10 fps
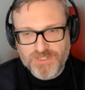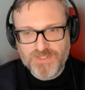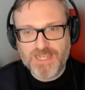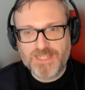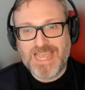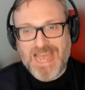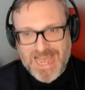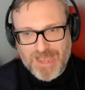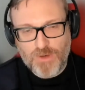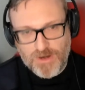exactly
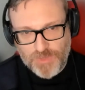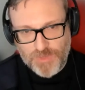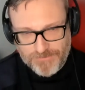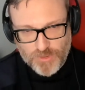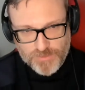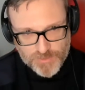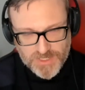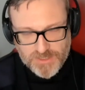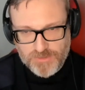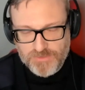how our platform is
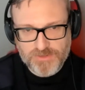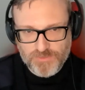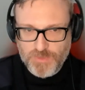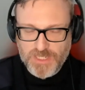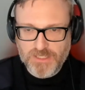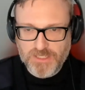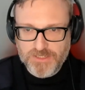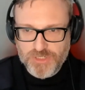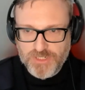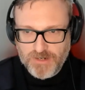being used, since we make a
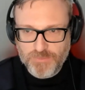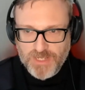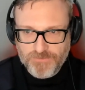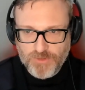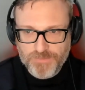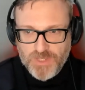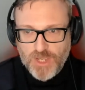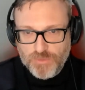generic platform,